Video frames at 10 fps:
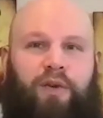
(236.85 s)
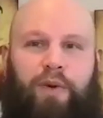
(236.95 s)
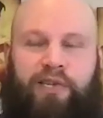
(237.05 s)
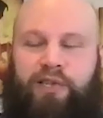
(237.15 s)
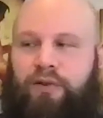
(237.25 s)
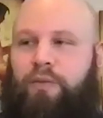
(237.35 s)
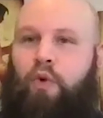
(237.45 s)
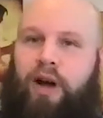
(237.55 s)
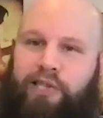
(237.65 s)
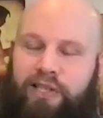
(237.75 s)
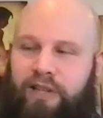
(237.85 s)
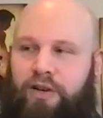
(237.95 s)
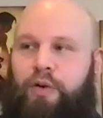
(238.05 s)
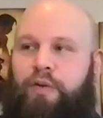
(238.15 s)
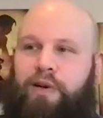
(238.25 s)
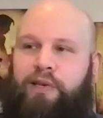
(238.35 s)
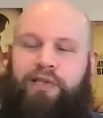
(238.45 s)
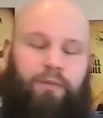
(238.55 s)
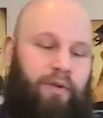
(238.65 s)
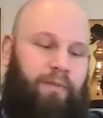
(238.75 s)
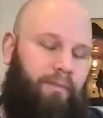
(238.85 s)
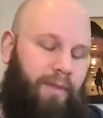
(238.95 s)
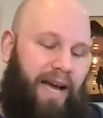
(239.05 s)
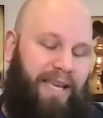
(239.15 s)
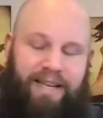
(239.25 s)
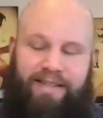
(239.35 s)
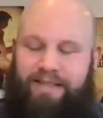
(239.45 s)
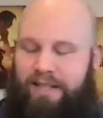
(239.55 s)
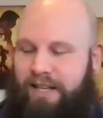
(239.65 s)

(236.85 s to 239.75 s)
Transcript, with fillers: original and watching the new version with my kids